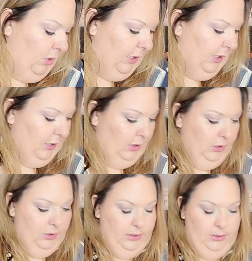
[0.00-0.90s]
What
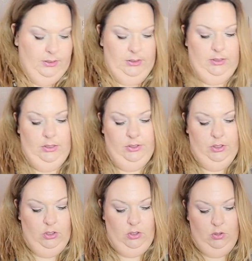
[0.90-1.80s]
else?
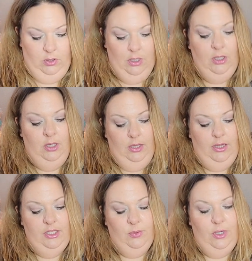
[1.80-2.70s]
So
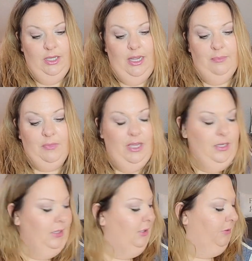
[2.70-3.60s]
this one,
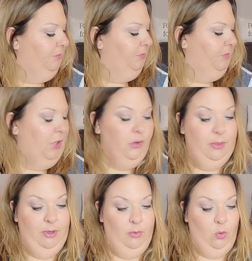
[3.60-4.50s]
I don't
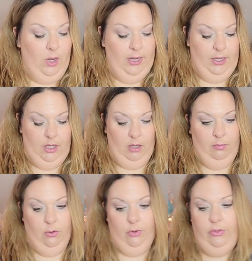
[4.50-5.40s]
remember why I
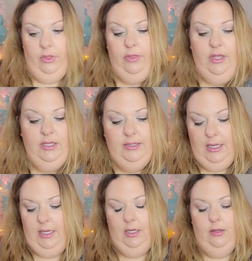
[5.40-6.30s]
got both this
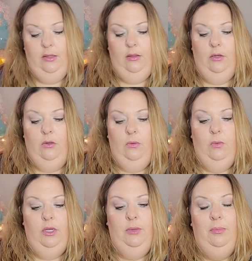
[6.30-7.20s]
and the little
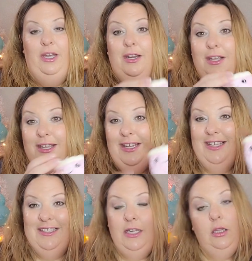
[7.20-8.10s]
one, but
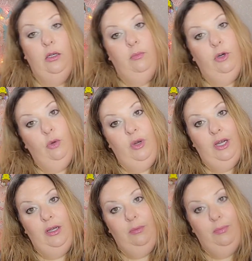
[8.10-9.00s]
it's like a little
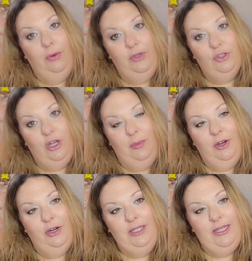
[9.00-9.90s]
boba, but with
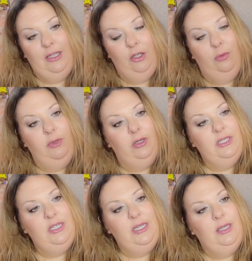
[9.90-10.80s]
strawberries, like a little
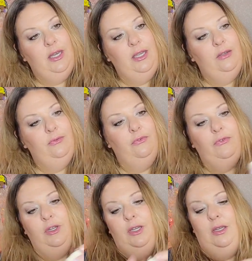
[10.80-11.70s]
milk tea kind
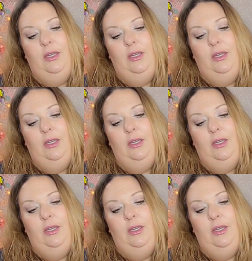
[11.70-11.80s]
of